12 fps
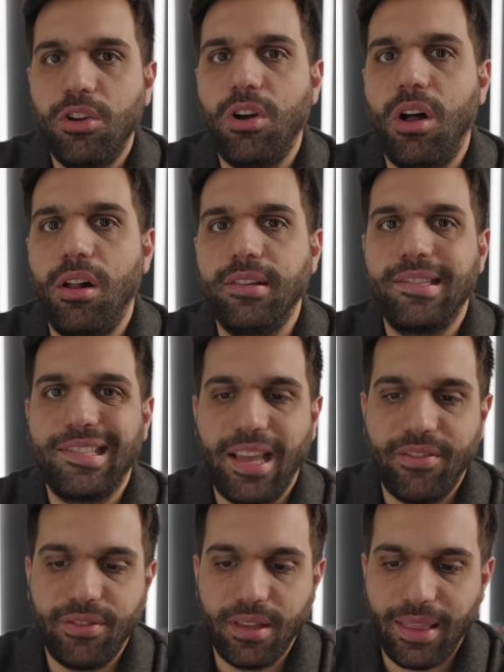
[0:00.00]
called
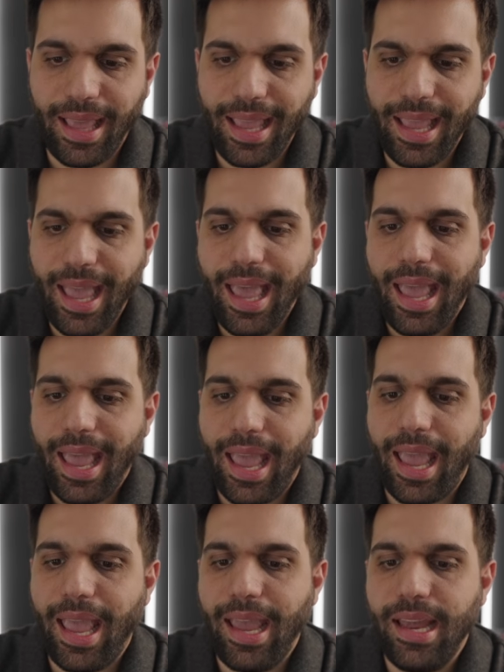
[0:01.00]
Save the Day,
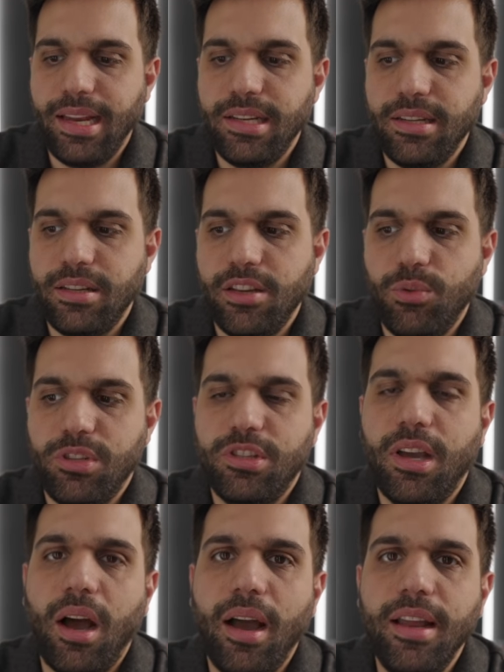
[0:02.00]
and he was
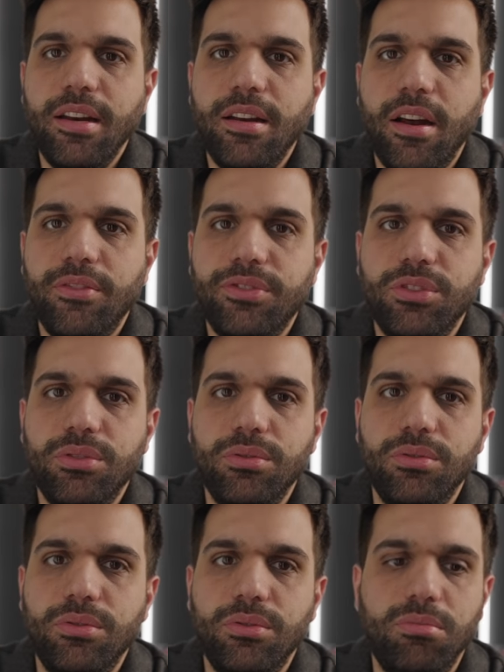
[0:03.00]
kind enough
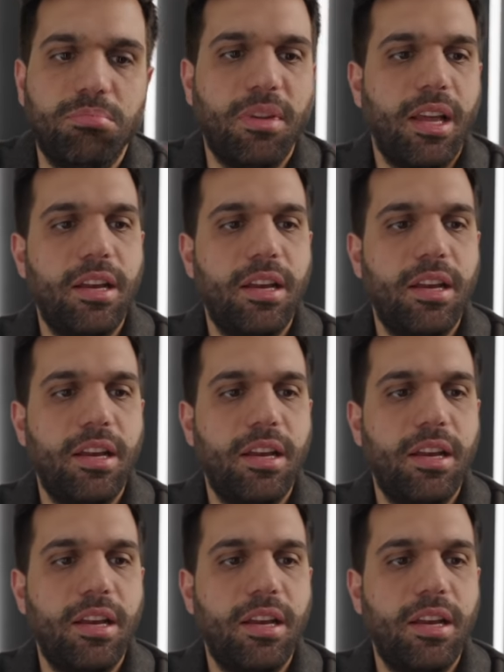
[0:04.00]
to,